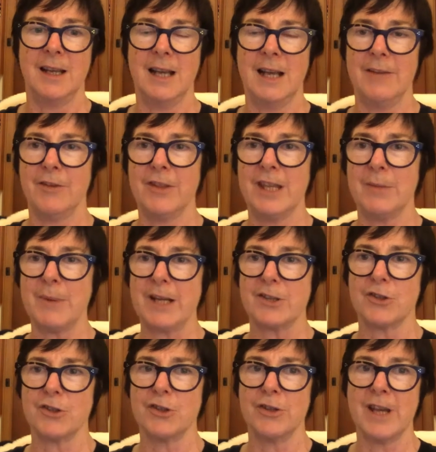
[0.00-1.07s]
Uh, if you think back
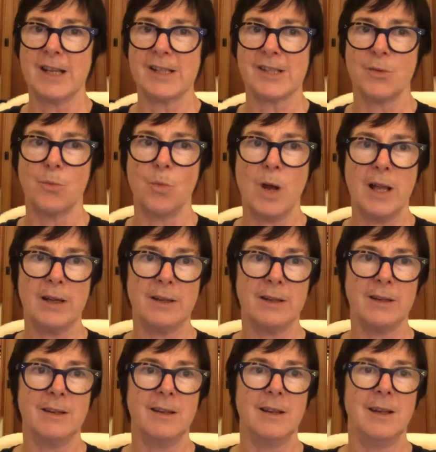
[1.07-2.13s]
to 2001,
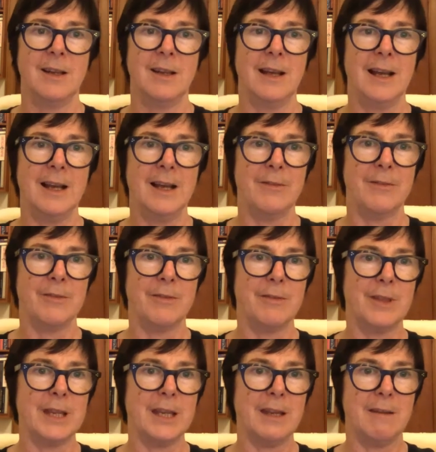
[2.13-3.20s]
uh,
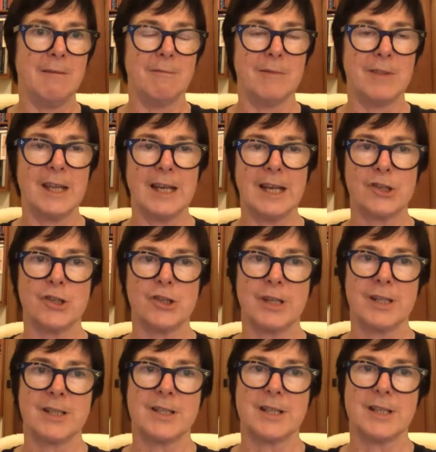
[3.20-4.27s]
the, the election
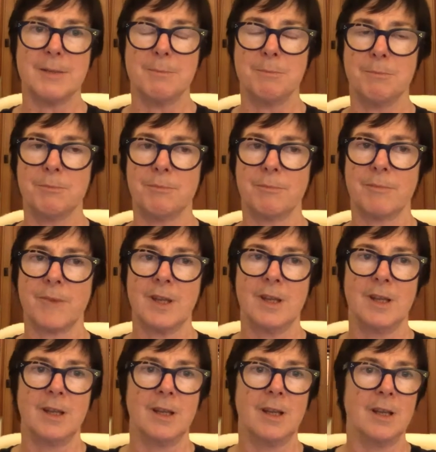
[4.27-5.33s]
that, um,
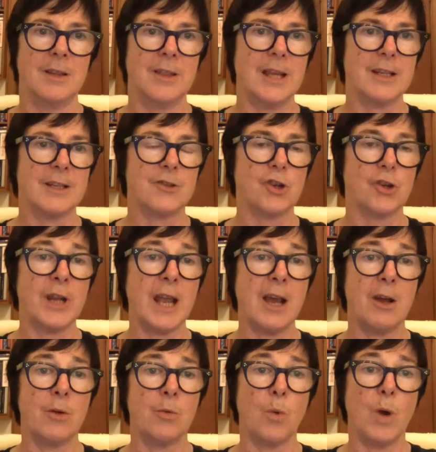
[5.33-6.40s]
that John
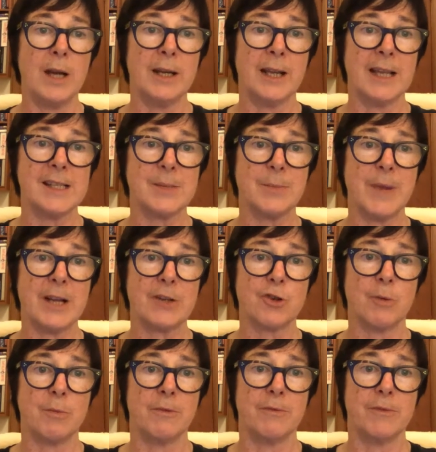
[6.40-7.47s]
Howard won against the
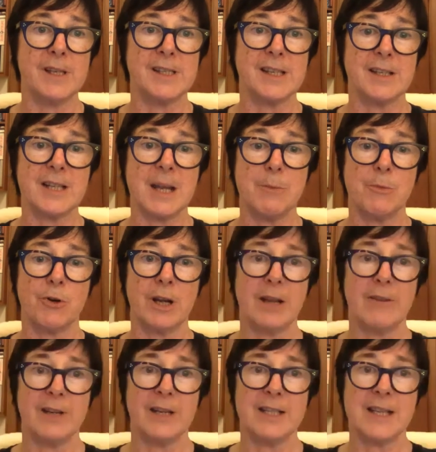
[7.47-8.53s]
backdrop of the September
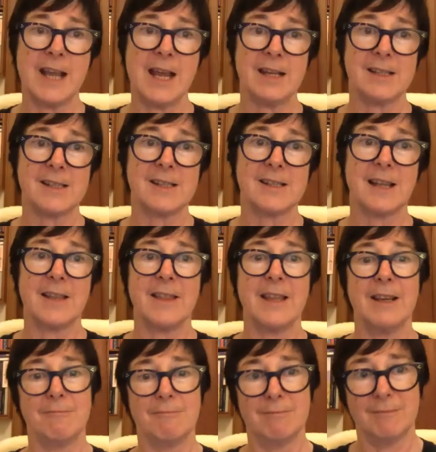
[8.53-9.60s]
11 attacks, and
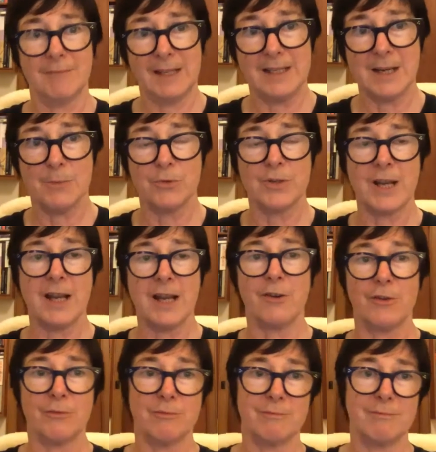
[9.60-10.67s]
then he doubled down
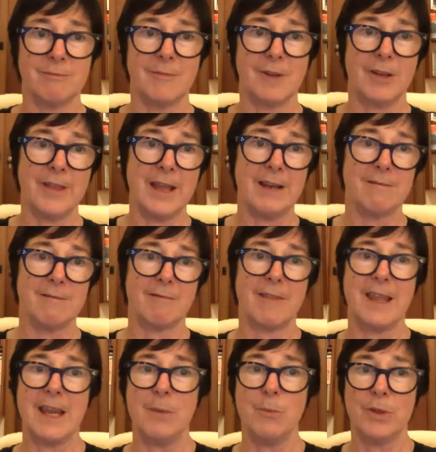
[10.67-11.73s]
on, on that
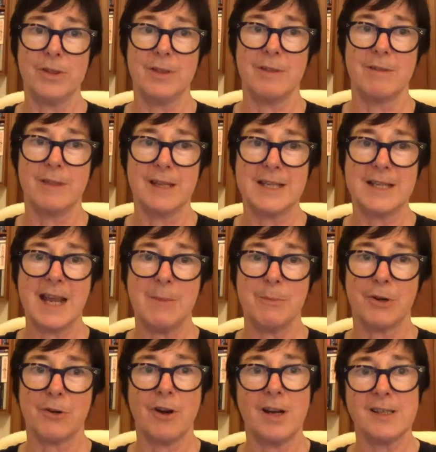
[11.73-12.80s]
theme with the Tampa
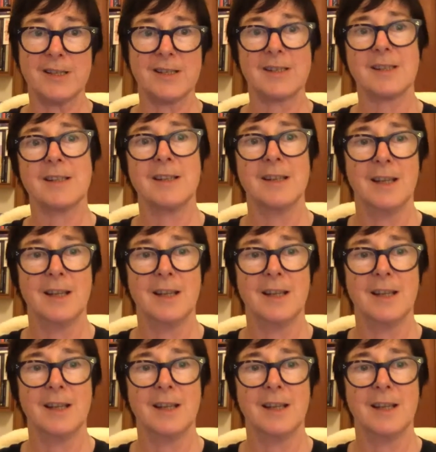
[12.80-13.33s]
crisis